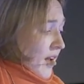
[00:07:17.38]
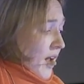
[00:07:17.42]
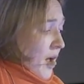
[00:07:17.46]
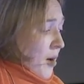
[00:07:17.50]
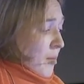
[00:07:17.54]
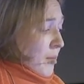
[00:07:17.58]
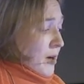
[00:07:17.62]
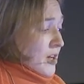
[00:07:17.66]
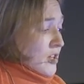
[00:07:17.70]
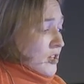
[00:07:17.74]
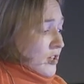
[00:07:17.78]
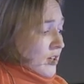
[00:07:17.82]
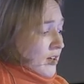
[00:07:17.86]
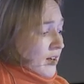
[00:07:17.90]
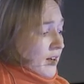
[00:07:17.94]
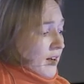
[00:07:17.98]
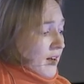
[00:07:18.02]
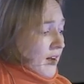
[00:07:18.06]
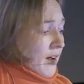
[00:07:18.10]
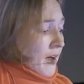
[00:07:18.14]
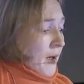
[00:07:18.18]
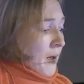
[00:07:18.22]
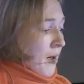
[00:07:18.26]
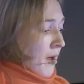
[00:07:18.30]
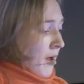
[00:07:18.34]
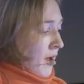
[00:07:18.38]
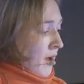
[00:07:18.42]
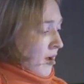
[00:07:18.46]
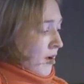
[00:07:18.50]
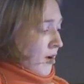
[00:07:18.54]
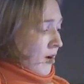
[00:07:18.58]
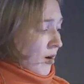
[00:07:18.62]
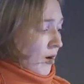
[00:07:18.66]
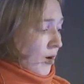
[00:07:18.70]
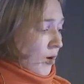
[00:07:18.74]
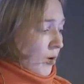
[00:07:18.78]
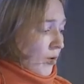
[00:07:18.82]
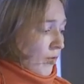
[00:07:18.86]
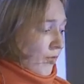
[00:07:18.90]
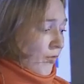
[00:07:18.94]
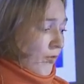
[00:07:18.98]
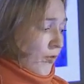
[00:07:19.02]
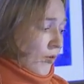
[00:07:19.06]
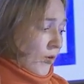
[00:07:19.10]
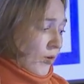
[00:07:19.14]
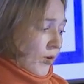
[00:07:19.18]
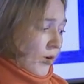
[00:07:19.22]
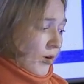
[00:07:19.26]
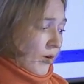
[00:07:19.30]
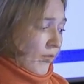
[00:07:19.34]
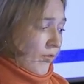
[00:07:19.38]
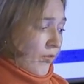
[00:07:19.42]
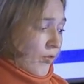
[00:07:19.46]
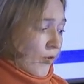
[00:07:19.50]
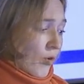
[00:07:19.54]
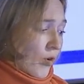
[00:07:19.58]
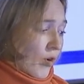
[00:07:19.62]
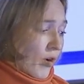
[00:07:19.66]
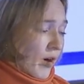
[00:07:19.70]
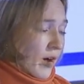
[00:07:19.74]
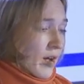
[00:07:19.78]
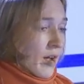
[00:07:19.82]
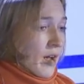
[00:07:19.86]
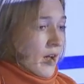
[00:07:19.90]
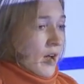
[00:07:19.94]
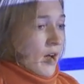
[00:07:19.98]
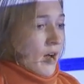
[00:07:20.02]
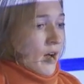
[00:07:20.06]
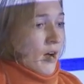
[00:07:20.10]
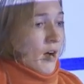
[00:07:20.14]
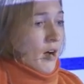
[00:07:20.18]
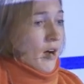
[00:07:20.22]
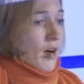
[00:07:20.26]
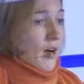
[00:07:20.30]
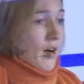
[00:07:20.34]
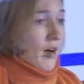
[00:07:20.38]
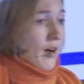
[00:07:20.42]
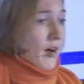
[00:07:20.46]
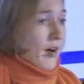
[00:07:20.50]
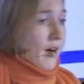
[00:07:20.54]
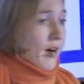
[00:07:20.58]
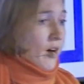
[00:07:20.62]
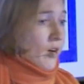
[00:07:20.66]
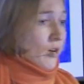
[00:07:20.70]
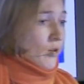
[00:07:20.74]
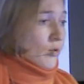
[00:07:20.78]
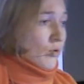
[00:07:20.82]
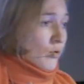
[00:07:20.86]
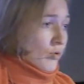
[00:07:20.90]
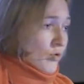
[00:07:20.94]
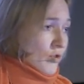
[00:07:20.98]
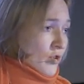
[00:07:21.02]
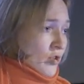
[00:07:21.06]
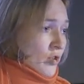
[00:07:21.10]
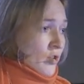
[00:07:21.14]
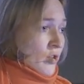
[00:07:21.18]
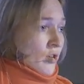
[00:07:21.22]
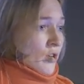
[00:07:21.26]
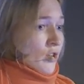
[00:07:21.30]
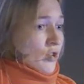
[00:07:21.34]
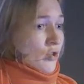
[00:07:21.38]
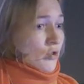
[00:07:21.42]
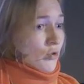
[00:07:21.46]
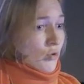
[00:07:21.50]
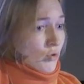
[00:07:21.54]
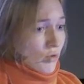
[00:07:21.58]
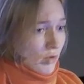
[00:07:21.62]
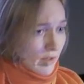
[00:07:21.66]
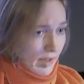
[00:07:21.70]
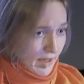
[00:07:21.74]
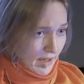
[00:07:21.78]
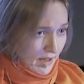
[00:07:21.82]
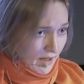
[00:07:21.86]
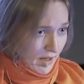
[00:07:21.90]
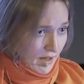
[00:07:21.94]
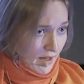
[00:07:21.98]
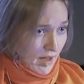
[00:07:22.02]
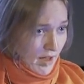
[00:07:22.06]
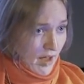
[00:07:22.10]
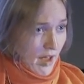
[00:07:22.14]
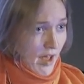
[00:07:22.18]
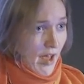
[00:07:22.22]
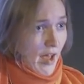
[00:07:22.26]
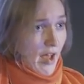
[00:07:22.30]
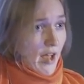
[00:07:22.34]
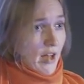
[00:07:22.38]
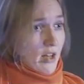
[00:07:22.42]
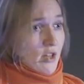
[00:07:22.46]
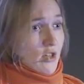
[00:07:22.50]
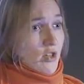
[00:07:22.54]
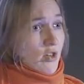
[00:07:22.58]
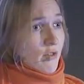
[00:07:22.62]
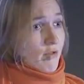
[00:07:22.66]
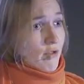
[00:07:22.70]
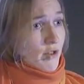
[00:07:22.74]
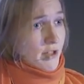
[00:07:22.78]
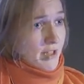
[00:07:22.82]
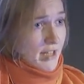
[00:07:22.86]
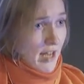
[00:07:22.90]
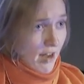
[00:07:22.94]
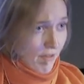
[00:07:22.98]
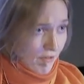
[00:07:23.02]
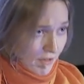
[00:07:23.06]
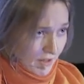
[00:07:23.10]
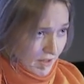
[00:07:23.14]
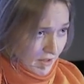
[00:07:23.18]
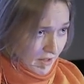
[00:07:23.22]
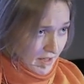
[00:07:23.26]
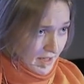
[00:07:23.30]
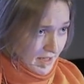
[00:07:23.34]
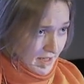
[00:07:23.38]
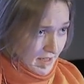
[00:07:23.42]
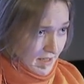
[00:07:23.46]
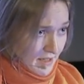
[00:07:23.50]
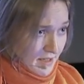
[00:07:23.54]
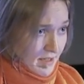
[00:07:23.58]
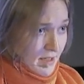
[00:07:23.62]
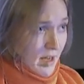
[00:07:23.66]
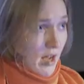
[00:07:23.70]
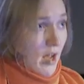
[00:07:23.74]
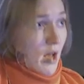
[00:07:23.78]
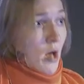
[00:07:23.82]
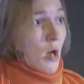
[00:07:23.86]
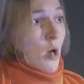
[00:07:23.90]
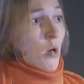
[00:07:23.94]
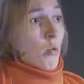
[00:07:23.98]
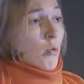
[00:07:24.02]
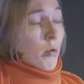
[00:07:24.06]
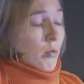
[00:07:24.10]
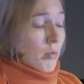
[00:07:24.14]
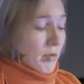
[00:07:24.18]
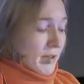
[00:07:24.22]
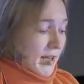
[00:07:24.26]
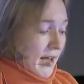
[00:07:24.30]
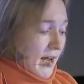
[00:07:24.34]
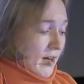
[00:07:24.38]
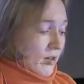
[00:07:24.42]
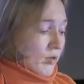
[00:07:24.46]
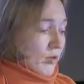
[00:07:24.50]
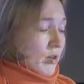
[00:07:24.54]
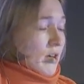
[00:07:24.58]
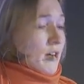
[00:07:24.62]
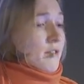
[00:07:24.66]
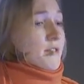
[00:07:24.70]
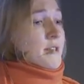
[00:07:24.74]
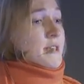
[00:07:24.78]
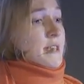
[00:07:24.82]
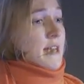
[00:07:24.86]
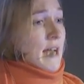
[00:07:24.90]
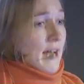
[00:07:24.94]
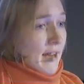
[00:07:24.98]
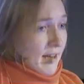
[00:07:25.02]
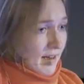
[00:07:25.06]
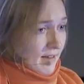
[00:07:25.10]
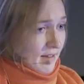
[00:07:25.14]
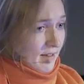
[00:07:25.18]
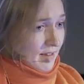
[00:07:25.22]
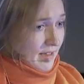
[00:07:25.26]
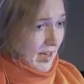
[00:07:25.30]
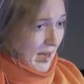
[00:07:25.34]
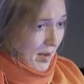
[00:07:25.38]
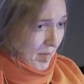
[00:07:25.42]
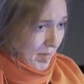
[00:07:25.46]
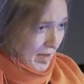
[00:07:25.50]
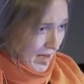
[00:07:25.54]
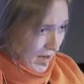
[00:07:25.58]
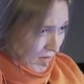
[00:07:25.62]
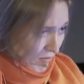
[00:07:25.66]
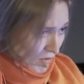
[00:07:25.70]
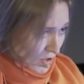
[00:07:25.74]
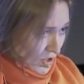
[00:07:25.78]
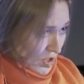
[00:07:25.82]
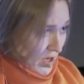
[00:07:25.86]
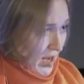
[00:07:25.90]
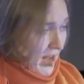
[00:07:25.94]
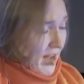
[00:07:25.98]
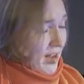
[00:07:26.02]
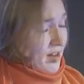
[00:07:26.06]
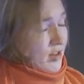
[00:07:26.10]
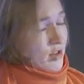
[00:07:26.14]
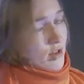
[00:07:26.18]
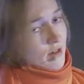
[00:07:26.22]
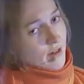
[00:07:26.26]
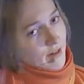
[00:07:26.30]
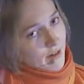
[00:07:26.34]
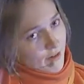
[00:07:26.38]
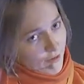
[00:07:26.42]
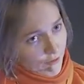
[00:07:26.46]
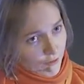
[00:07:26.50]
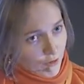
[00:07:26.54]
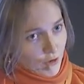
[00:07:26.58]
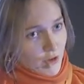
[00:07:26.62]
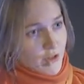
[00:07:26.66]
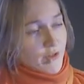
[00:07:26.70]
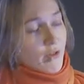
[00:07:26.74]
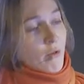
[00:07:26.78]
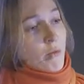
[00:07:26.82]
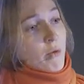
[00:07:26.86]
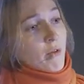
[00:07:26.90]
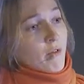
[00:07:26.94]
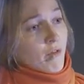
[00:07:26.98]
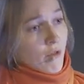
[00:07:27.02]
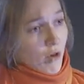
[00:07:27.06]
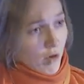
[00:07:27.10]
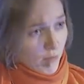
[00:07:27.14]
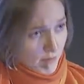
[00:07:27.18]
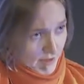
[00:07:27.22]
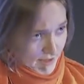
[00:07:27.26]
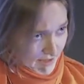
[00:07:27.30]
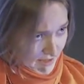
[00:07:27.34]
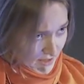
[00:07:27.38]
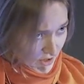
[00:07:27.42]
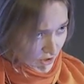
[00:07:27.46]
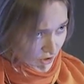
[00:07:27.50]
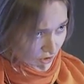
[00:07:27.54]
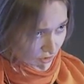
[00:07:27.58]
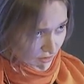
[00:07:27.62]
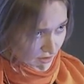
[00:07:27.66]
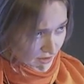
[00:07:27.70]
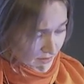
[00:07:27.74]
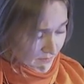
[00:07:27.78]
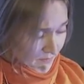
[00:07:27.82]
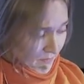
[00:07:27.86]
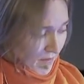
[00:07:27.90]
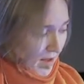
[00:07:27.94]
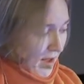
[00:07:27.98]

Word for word: but uh, for for uh, good tooling and uh, for safety reasons, we would like to have statically typed language, and uh, of course for performance issues.